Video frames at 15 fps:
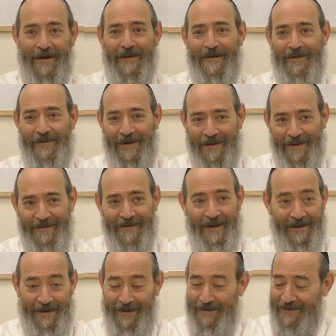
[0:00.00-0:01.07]
Oh, there we go. He's
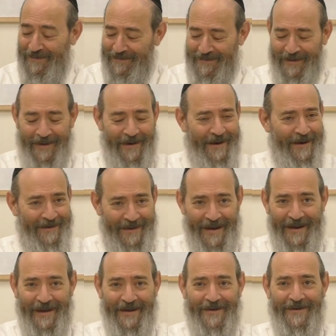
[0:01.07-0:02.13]
got Yichus. There you go. He's
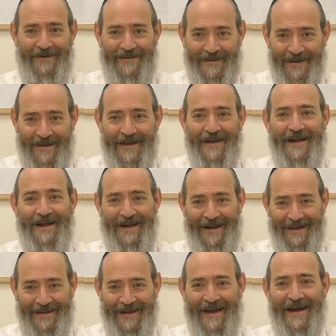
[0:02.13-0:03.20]
got
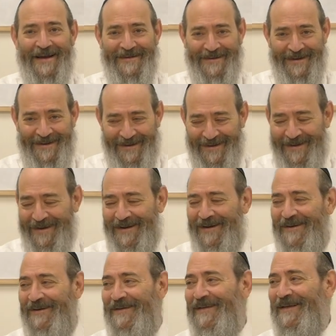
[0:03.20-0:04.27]
Yichus. The accent. There you go.